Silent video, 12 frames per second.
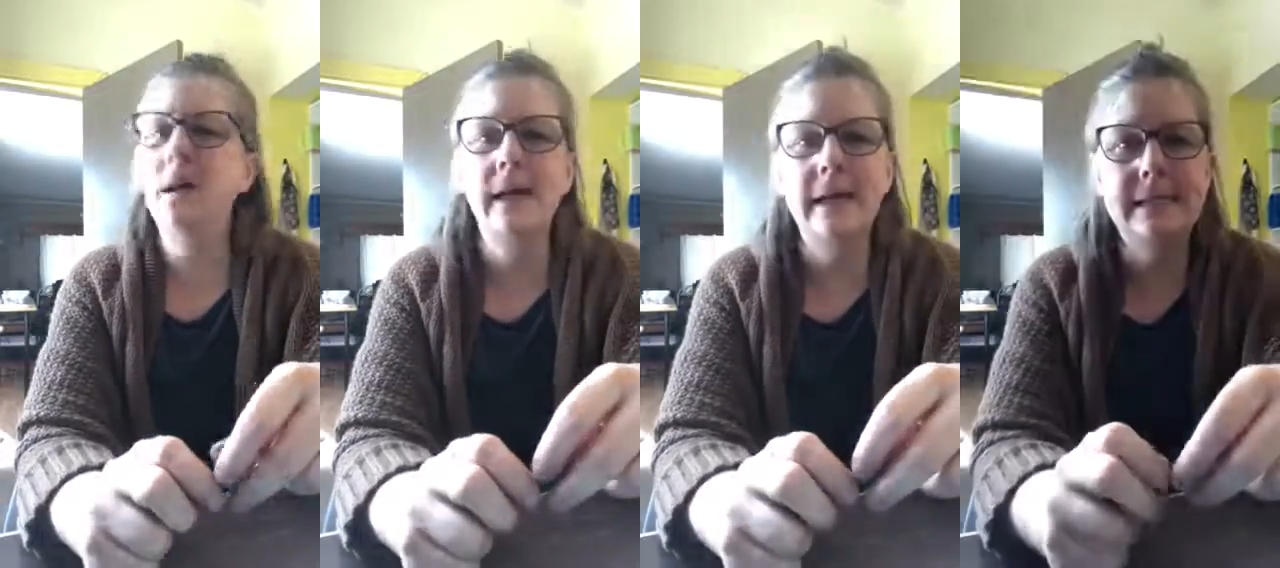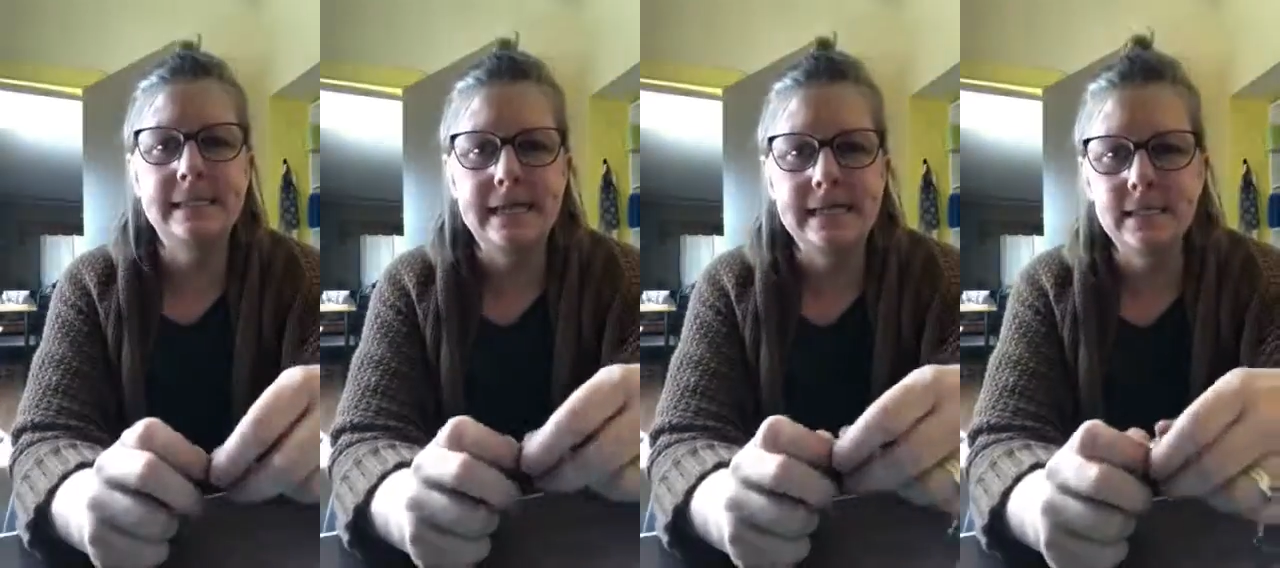on like
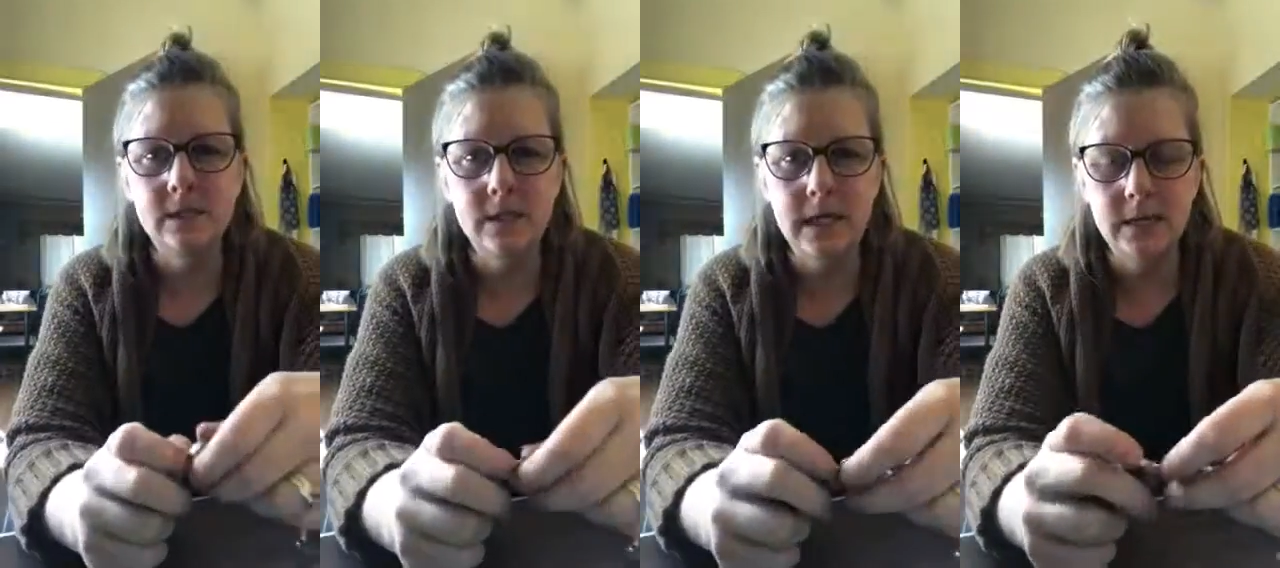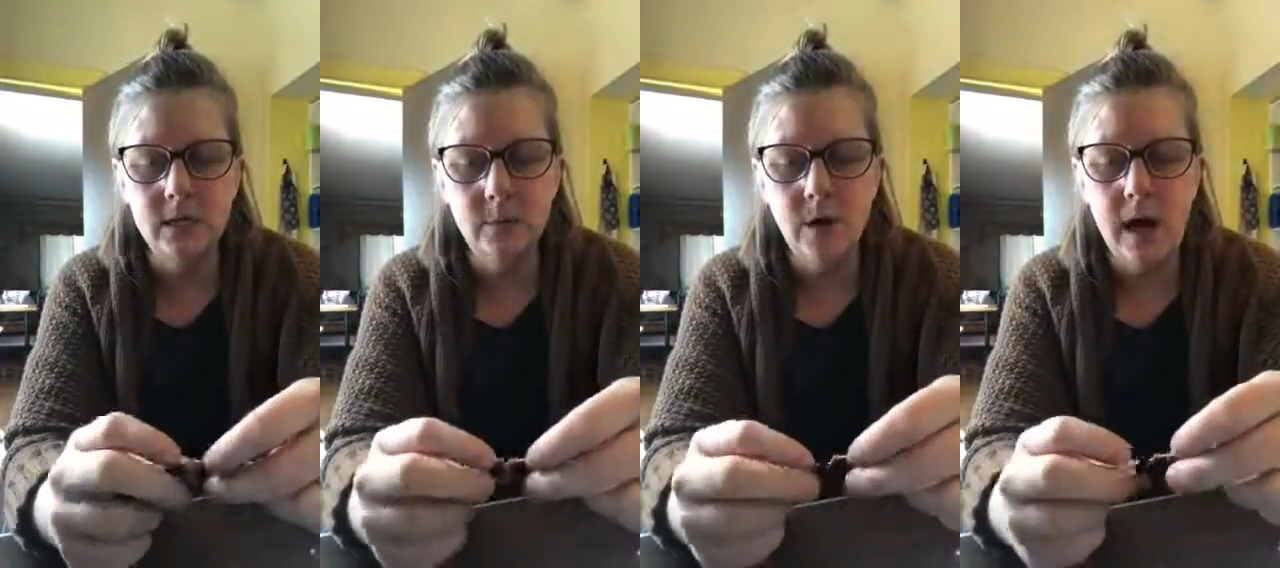6, so it's not
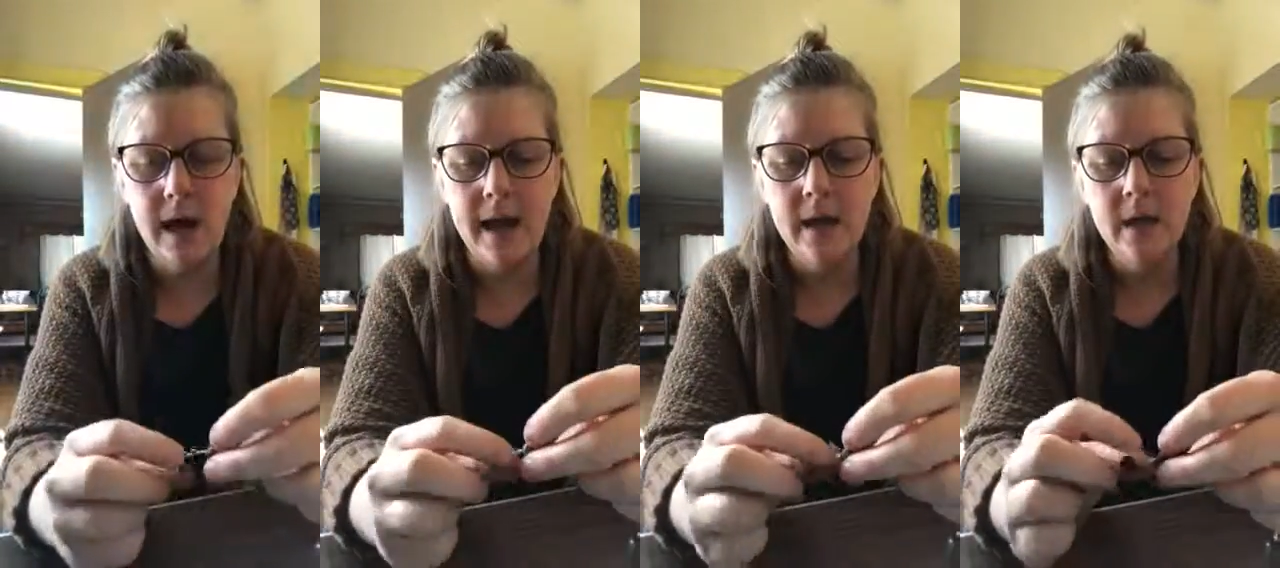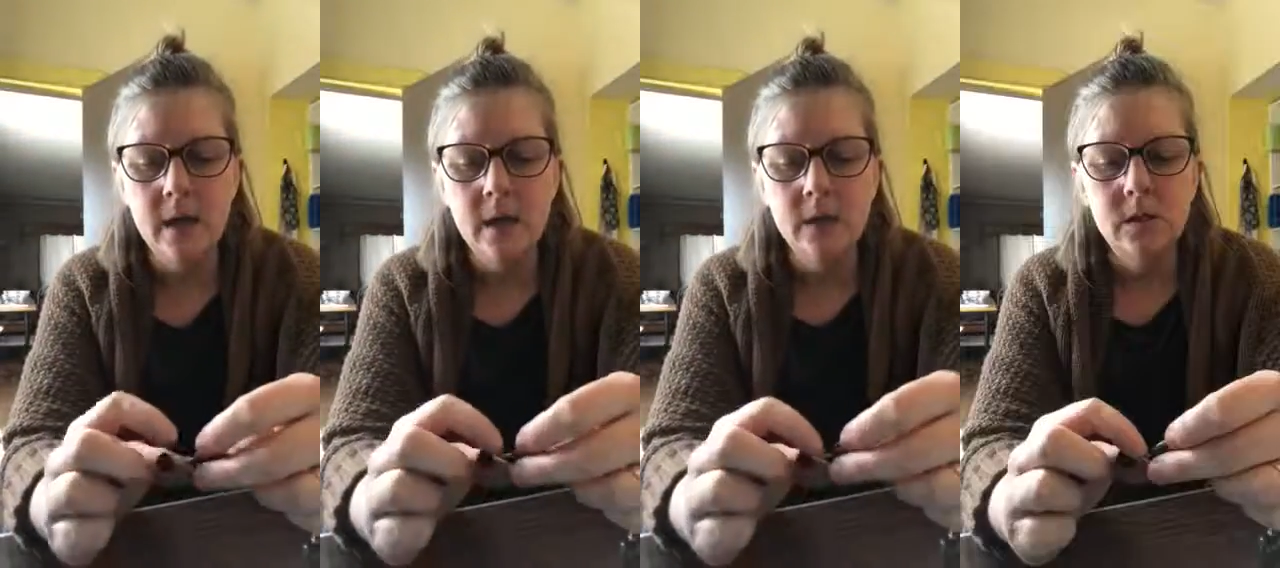super high.
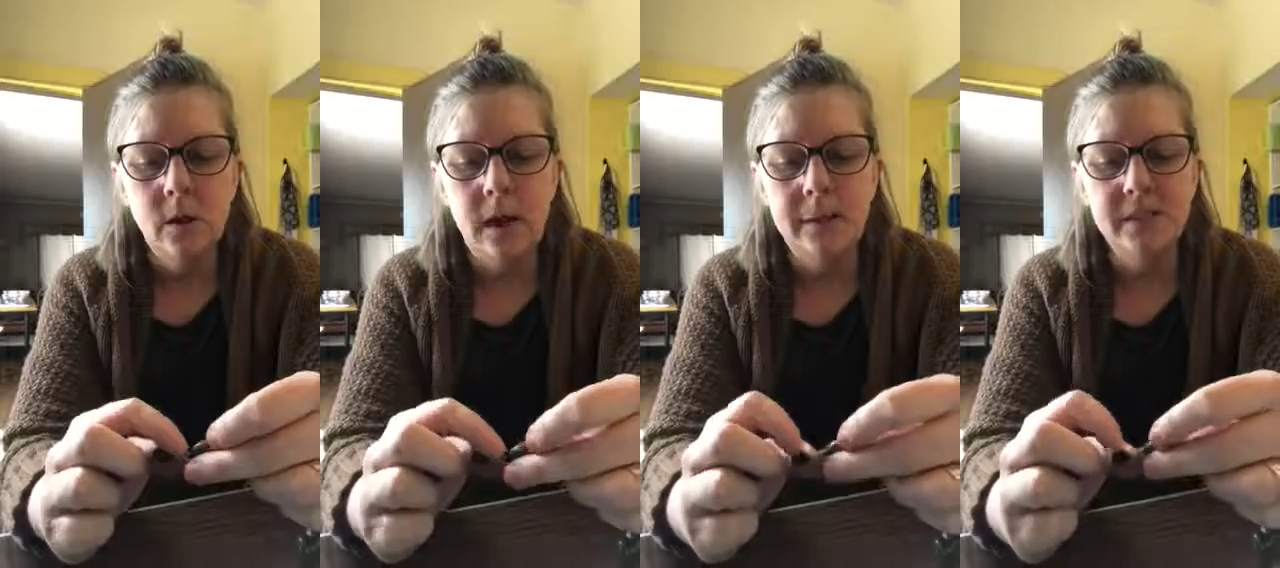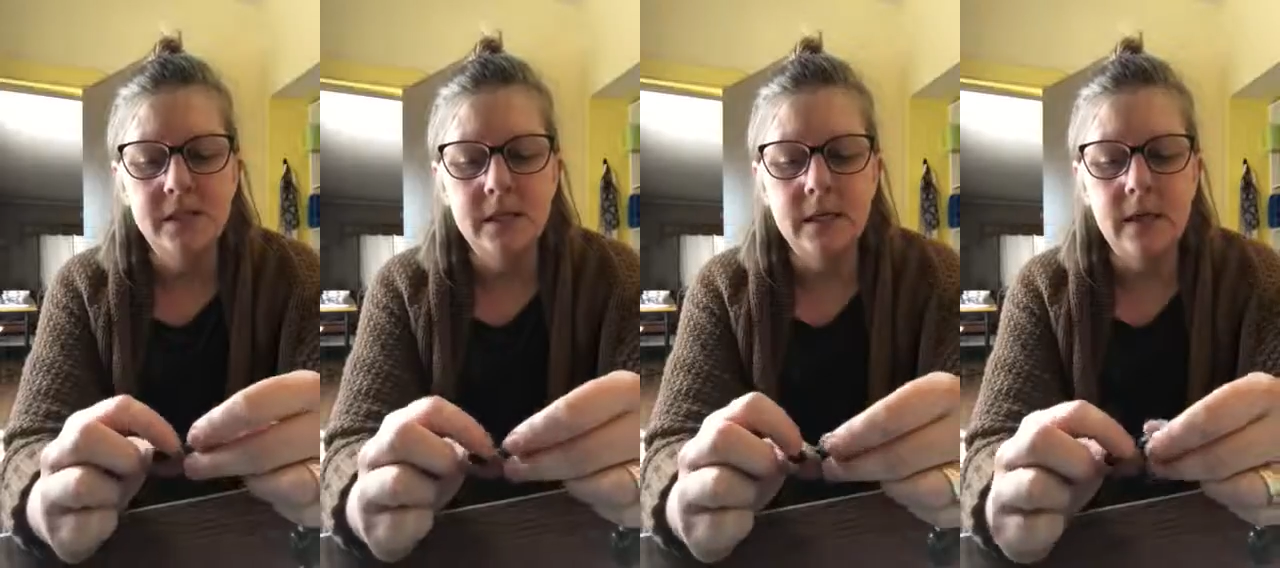So I'm
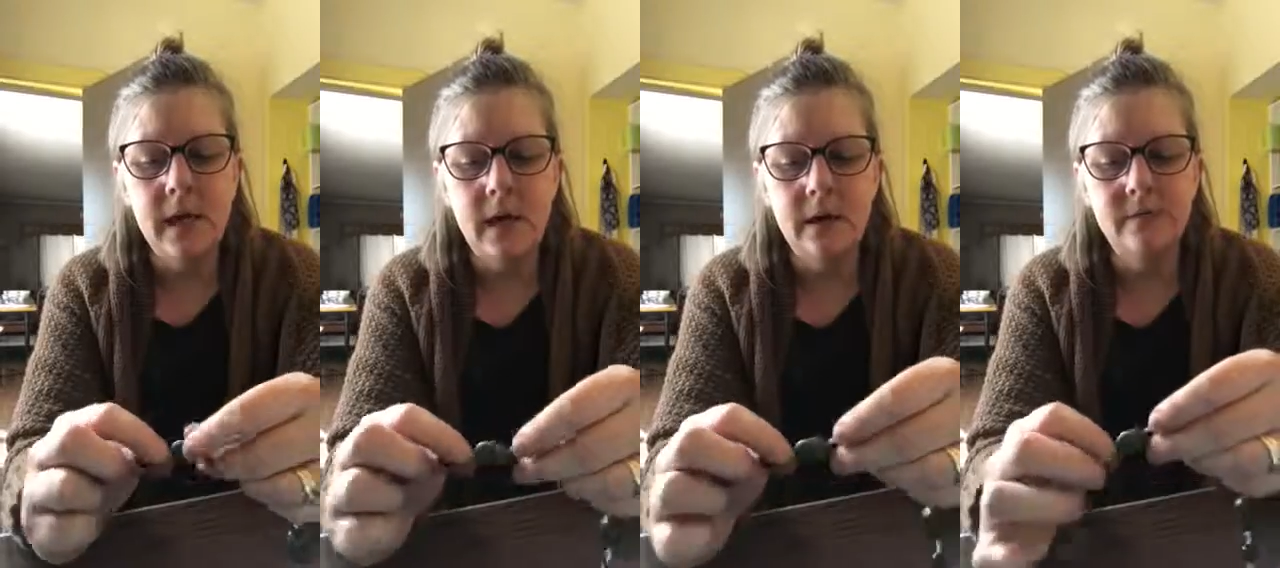just going to kind